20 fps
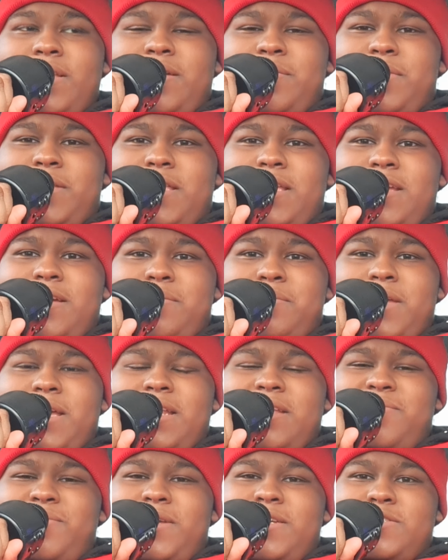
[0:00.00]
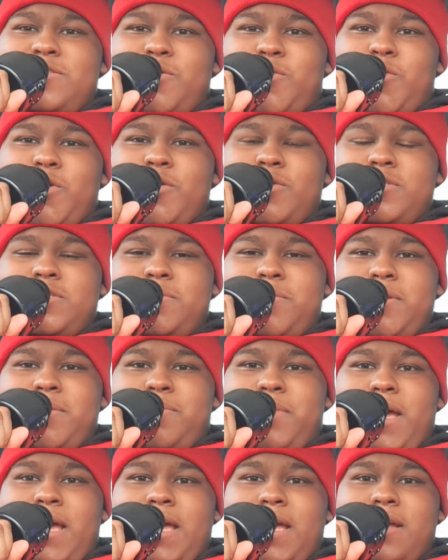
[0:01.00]
yeah, man, it means the world to be
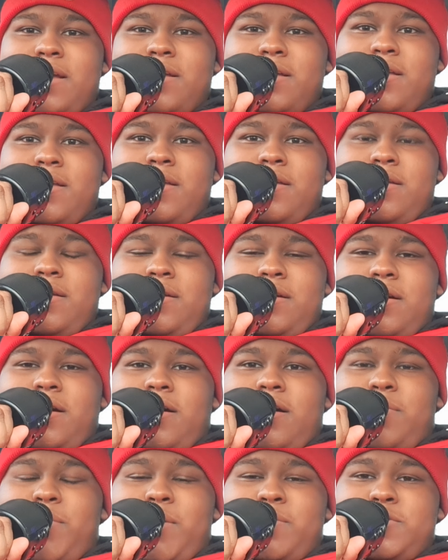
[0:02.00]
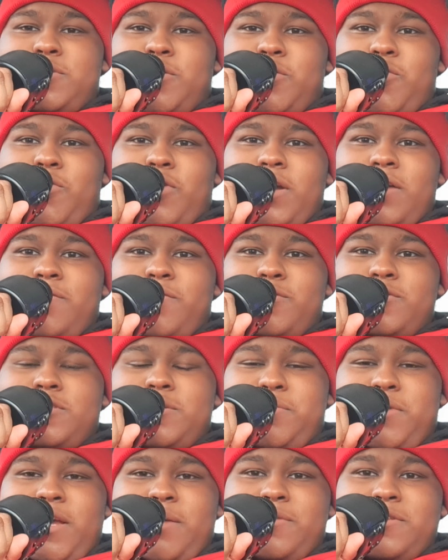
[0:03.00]
back. I'm so grateful
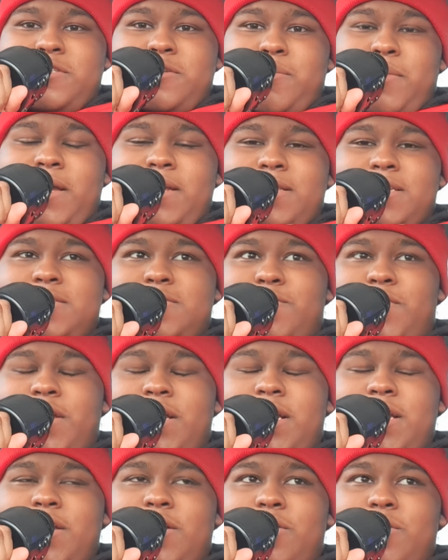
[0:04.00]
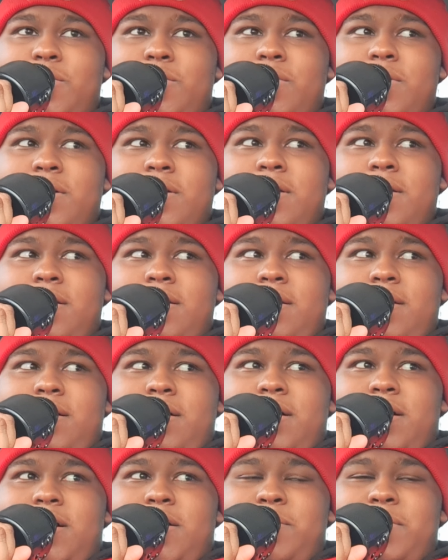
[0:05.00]
to be able to make this video.
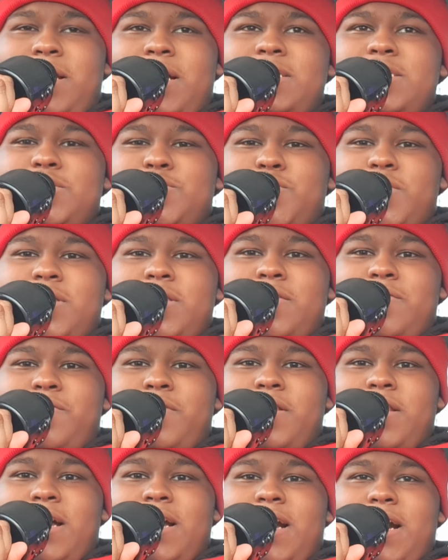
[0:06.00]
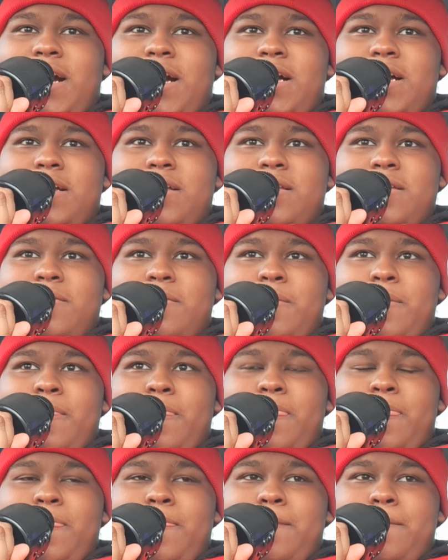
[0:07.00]
And I just really feel like
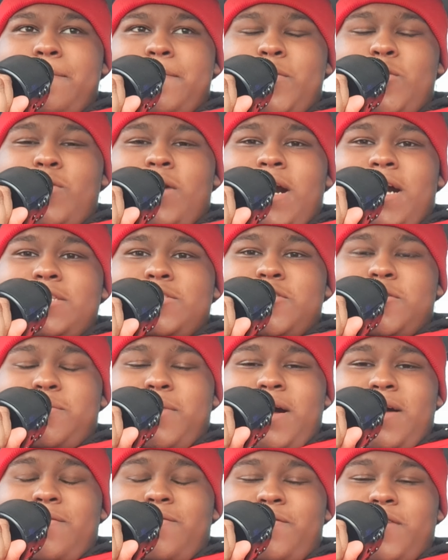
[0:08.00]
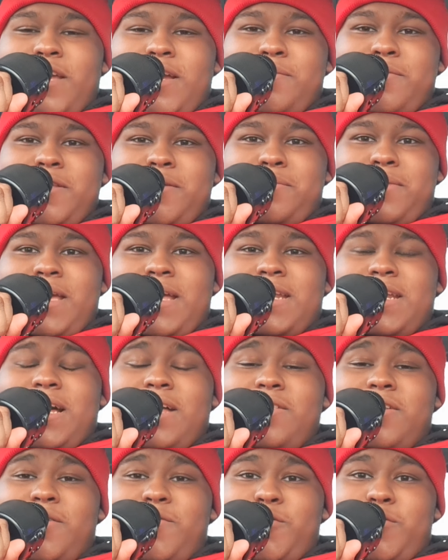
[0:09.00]
you guys are my family, man, and I
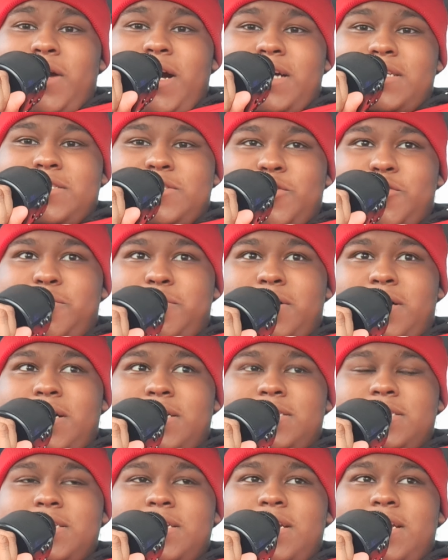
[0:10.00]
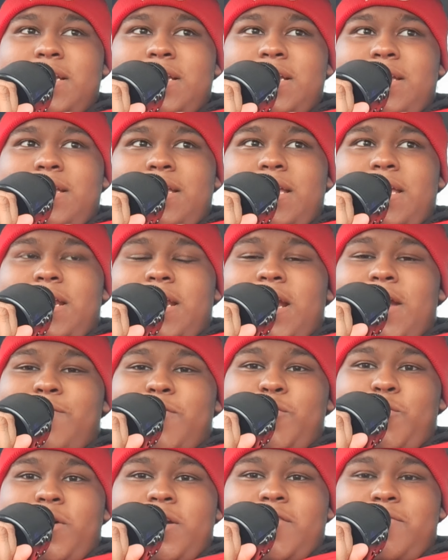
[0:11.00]
love you guys so much. In
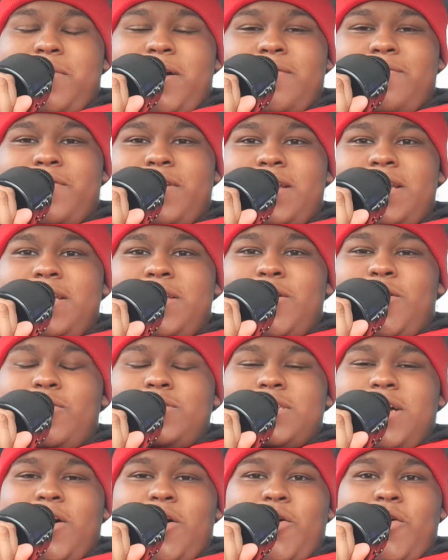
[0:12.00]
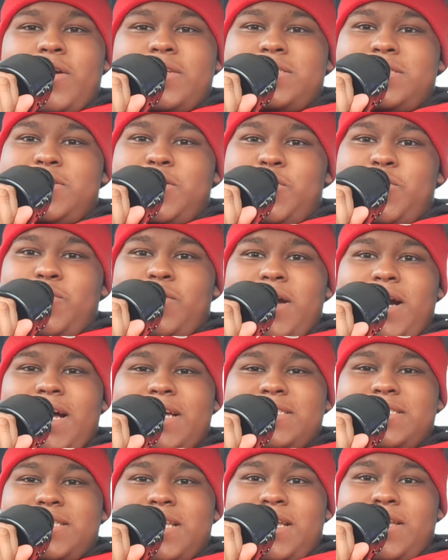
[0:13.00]
every one of my videos, I always tell you
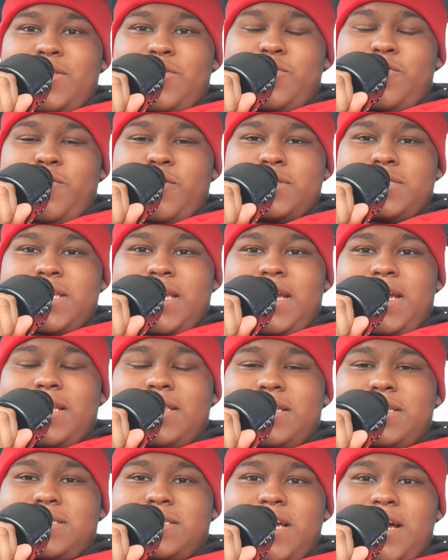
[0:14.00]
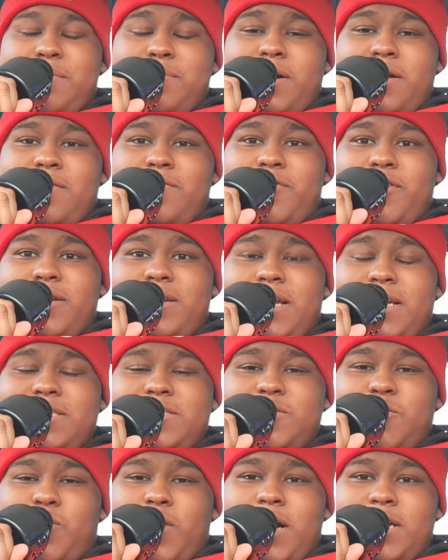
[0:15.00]
guys, thank you for taking the time out of your day
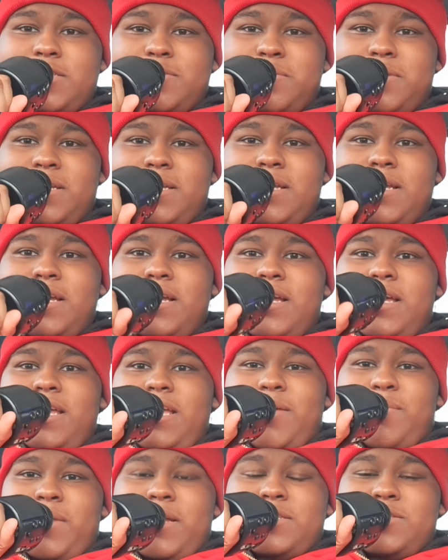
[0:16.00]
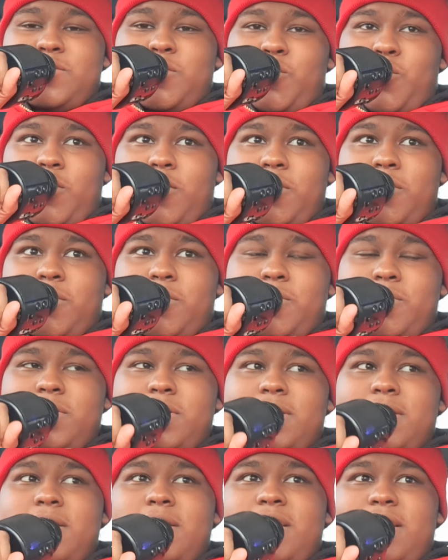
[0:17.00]
to watch me. It means the world.
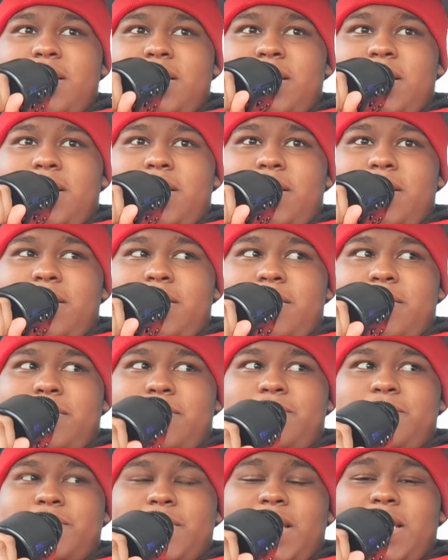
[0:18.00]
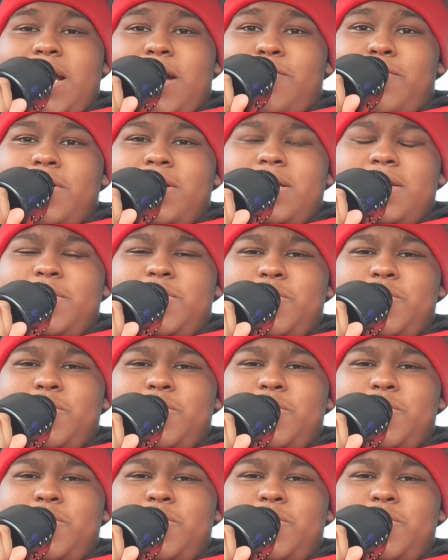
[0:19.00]
And I really